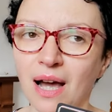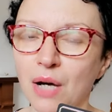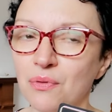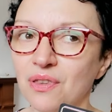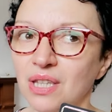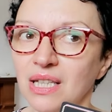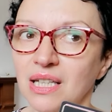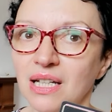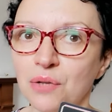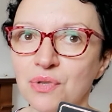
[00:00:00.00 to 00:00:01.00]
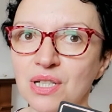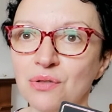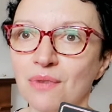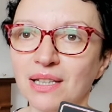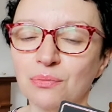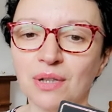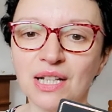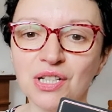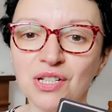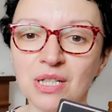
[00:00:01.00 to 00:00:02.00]
I was thinking I was in a right
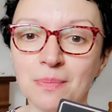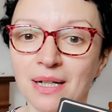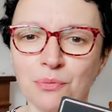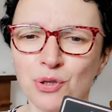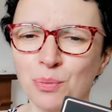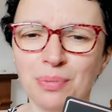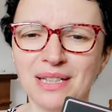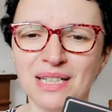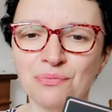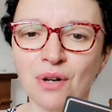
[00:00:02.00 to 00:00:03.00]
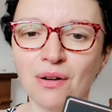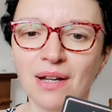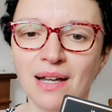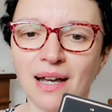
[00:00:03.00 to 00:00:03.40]
relationship, and I was completely wrong.